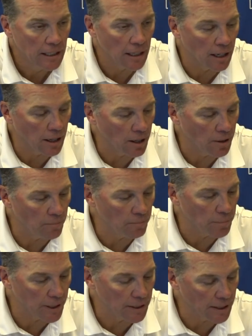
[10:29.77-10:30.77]

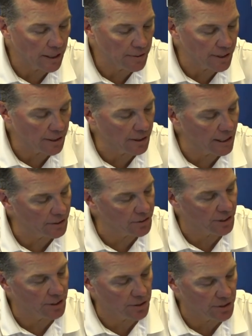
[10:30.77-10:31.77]
But I think our
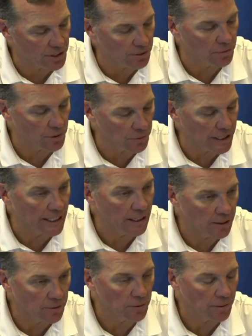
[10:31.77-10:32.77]
execution when
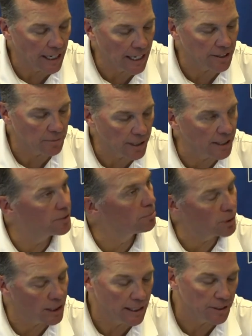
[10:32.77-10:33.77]
we had to make some
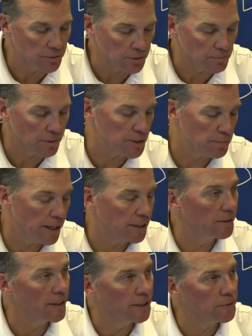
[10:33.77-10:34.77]
plays was much better
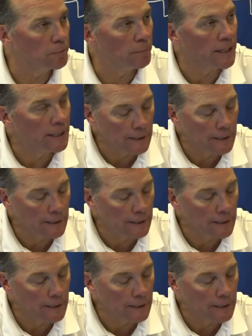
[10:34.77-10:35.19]
than expected.